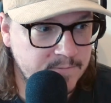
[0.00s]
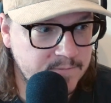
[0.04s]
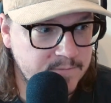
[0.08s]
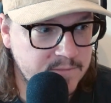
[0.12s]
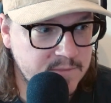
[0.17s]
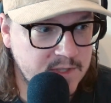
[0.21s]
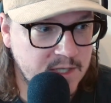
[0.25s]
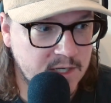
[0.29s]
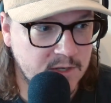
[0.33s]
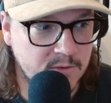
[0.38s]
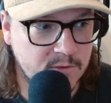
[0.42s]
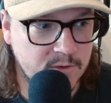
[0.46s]

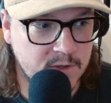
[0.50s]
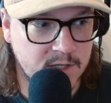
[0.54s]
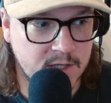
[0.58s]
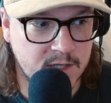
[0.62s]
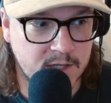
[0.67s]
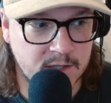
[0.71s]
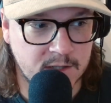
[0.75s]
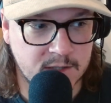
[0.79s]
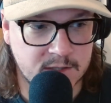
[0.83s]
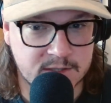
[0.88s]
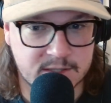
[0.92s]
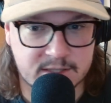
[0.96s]
there
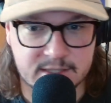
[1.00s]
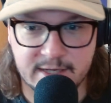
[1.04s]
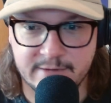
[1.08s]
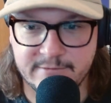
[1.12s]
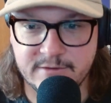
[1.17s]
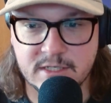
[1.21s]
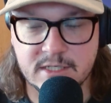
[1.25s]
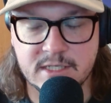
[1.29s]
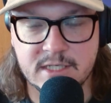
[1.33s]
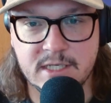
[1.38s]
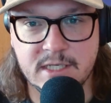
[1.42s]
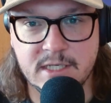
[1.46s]
were
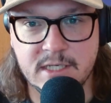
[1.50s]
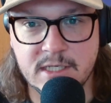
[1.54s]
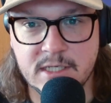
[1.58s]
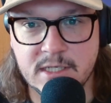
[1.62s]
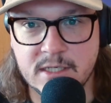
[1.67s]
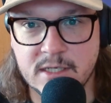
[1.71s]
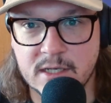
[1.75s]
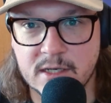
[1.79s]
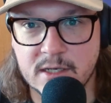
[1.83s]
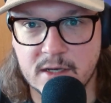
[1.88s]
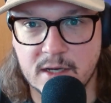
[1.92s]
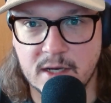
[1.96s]

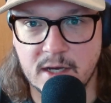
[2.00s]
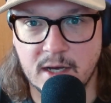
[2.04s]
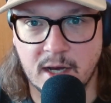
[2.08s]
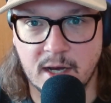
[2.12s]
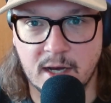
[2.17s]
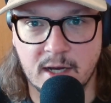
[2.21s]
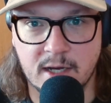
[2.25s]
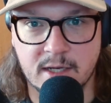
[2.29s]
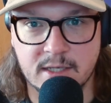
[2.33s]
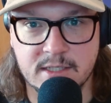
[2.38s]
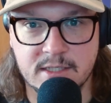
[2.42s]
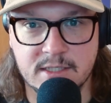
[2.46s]
17
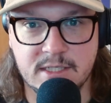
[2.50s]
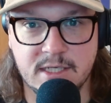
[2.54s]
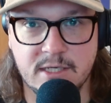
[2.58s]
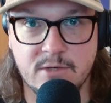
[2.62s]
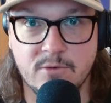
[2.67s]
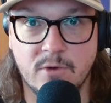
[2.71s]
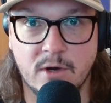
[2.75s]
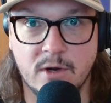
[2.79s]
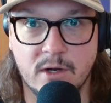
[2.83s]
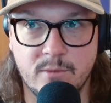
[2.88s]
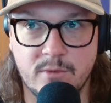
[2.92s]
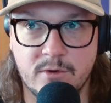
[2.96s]

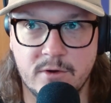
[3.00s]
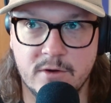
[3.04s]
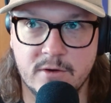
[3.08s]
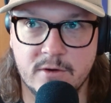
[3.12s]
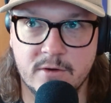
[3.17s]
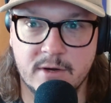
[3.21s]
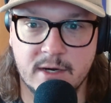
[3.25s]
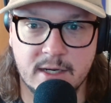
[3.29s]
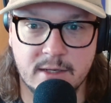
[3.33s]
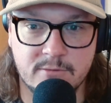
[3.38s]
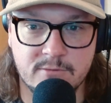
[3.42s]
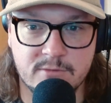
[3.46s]
D1
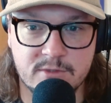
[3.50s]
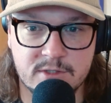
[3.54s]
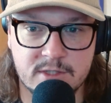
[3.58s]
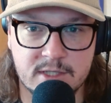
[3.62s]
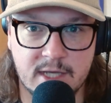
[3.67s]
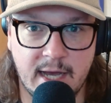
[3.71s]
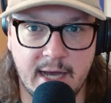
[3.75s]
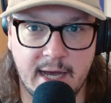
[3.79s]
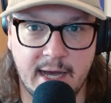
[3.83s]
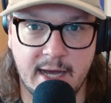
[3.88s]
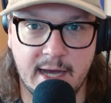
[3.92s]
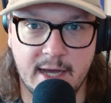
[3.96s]
programs
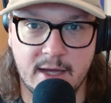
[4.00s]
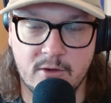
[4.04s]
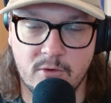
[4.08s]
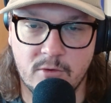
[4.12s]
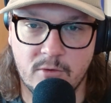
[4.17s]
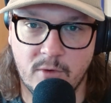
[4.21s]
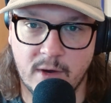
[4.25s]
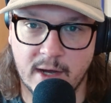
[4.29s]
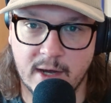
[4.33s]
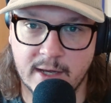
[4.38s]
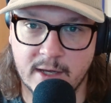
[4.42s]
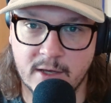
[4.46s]
at
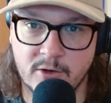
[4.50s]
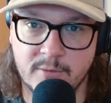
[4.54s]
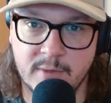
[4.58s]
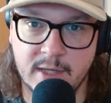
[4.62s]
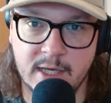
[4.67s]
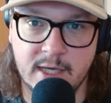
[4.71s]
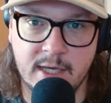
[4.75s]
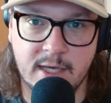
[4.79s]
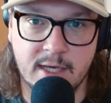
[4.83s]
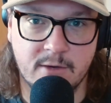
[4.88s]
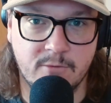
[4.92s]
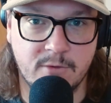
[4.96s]

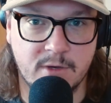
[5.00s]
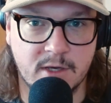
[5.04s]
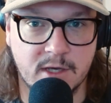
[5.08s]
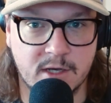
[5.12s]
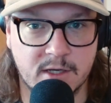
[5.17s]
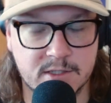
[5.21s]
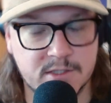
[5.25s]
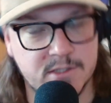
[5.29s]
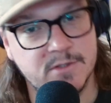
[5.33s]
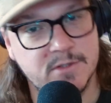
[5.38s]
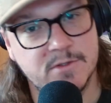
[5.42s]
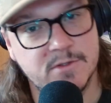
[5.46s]
Wyoming, and we
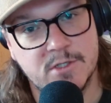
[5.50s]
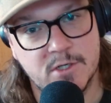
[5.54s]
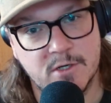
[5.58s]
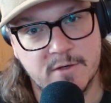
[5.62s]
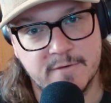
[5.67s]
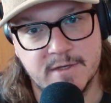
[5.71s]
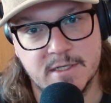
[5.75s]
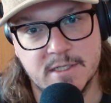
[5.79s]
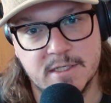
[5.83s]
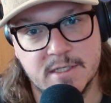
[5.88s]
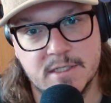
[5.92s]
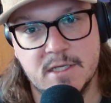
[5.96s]
also
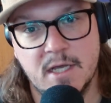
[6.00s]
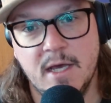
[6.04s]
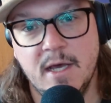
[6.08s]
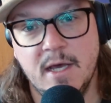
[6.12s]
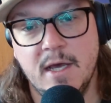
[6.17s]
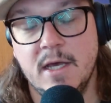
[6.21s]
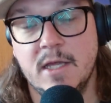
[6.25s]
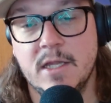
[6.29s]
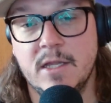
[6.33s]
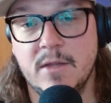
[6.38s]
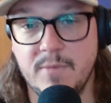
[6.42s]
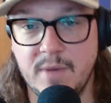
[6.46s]
serviced
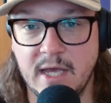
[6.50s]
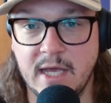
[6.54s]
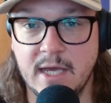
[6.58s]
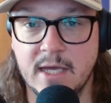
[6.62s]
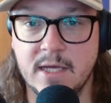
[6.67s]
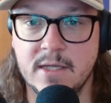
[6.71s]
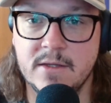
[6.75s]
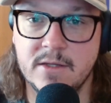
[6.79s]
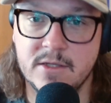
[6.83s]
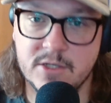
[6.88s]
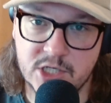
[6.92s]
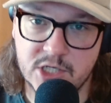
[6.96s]
the
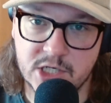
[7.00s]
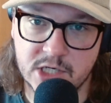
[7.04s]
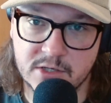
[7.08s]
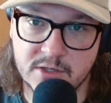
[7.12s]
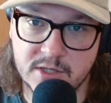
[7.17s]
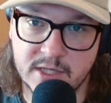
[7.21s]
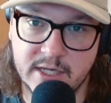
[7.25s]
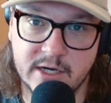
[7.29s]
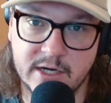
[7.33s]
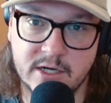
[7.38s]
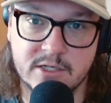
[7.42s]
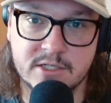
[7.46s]
band, the
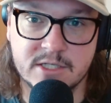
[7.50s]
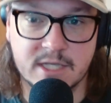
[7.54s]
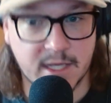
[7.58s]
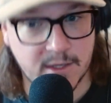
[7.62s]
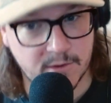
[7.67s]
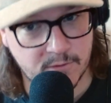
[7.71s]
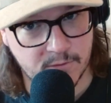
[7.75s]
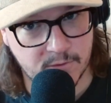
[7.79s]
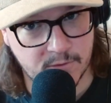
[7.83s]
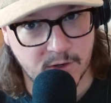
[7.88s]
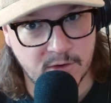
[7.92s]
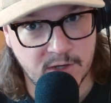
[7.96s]
cheerleaders,
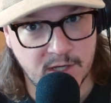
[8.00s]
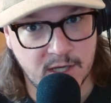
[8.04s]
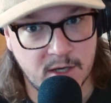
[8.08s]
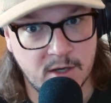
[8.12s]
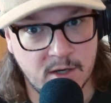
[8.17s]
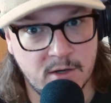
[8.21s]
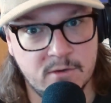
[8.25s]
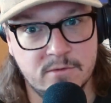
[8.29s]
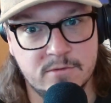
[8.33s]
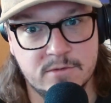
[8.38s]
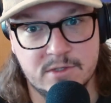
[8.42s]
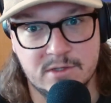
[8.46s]
and
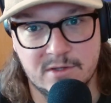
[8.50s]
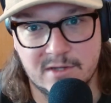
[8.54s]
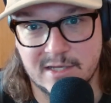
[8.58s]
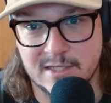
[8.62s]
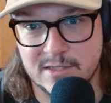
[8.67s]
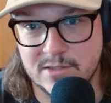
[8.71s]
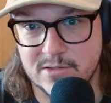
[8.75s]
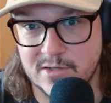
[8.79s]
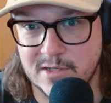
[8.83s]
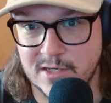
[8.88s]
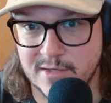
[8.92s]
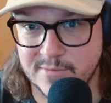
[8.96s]
rodeo. So that
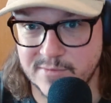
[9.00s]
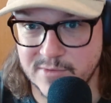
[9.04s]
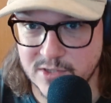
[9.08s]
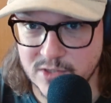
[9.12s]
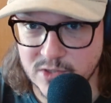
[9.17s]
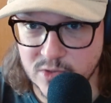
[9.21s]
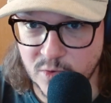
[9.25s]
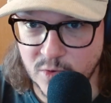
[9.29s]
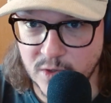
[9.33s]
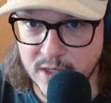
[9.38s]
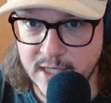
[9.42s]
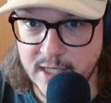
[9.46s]
took it up to
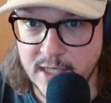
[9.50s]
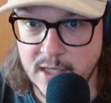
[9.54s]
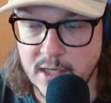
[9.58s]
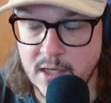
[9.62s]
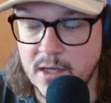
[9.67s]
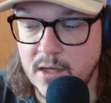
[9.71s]
20.